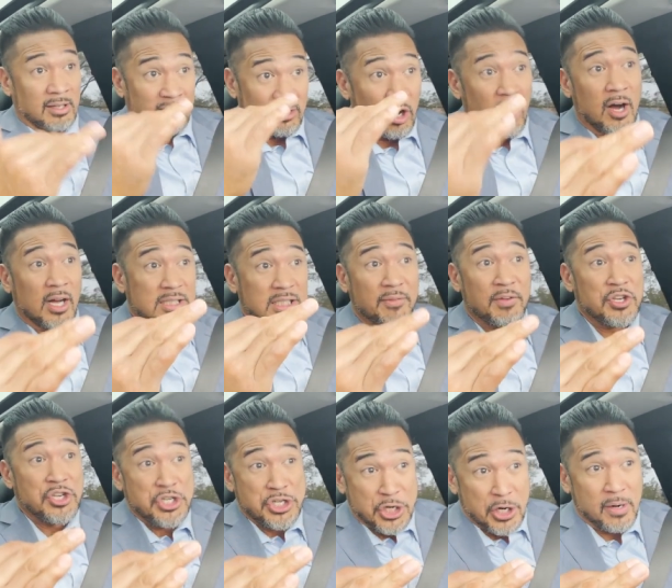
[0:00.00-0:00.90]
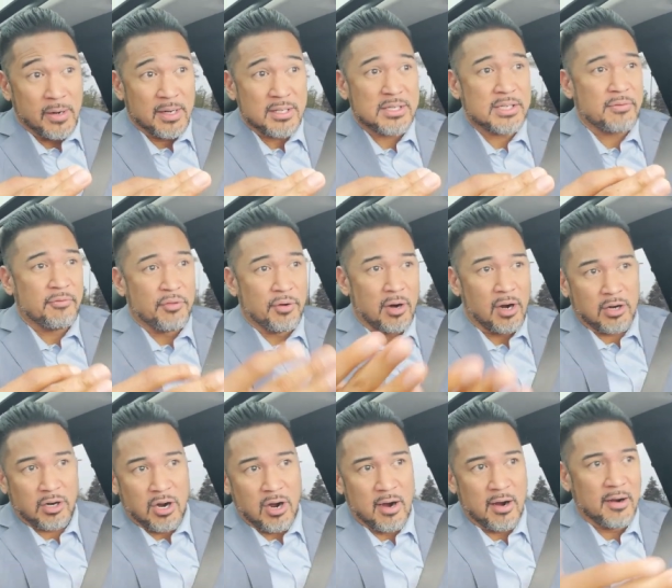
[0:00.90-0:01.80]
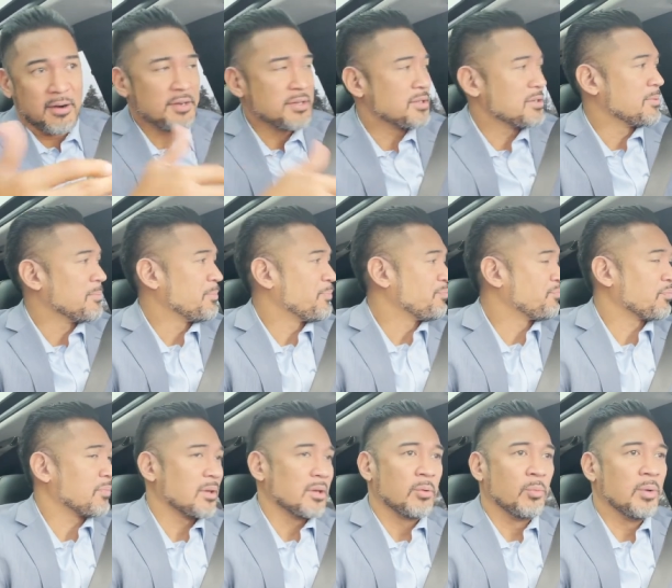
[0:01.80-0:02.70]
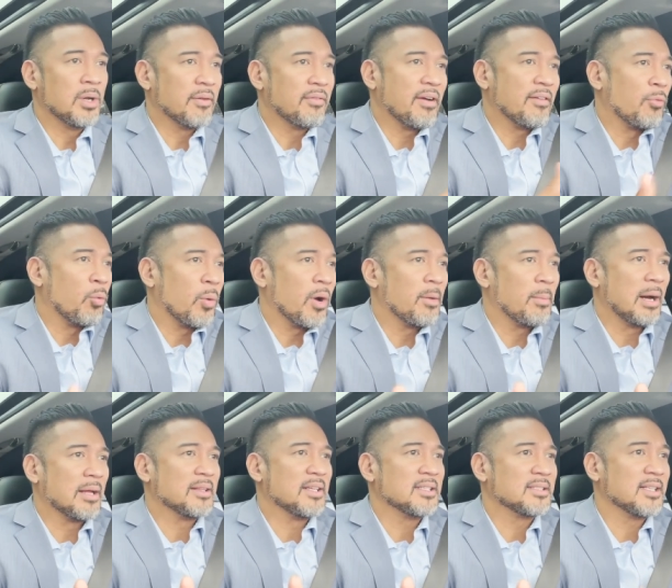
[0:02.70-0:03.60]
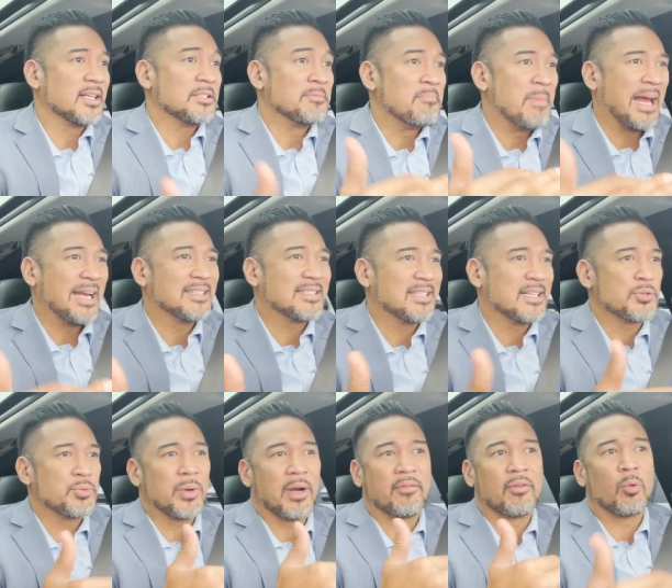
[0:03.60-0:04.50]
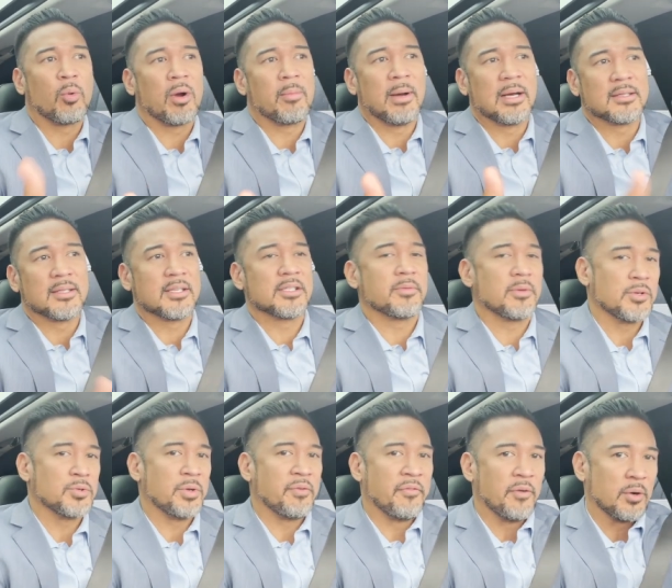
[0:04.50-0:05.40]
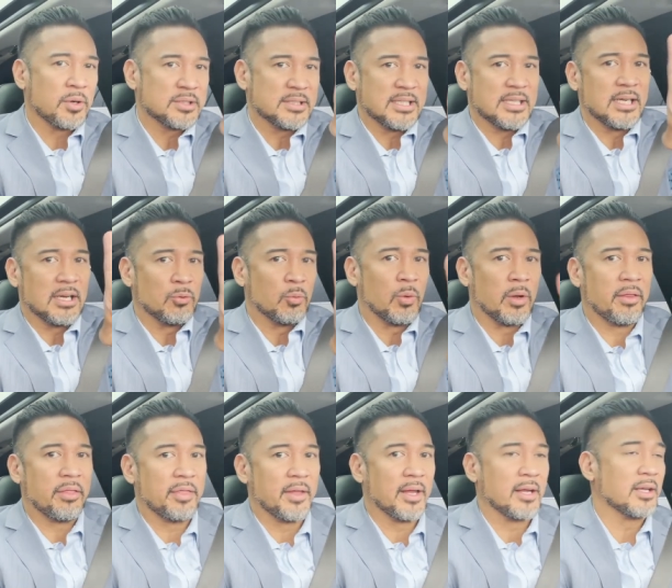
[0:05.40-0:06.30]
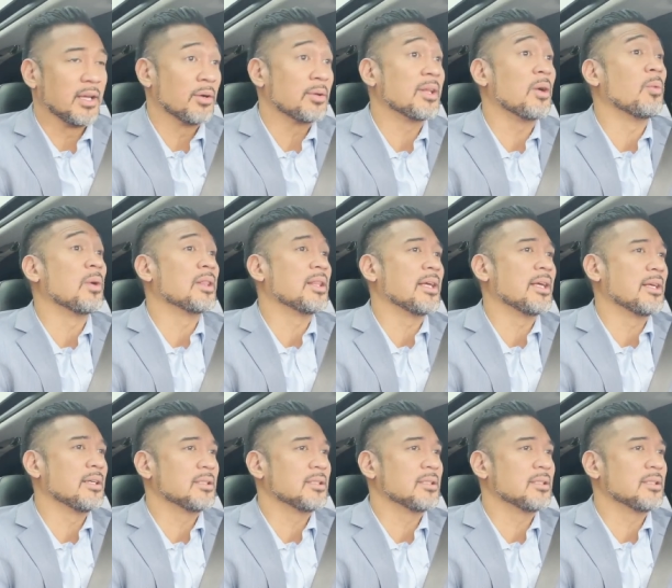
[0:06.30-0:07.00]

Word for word: cost of insurance for our cars. We never have to worry about these things. Maintenance, we never worry about things because we focus in on one thing. You know what that one thing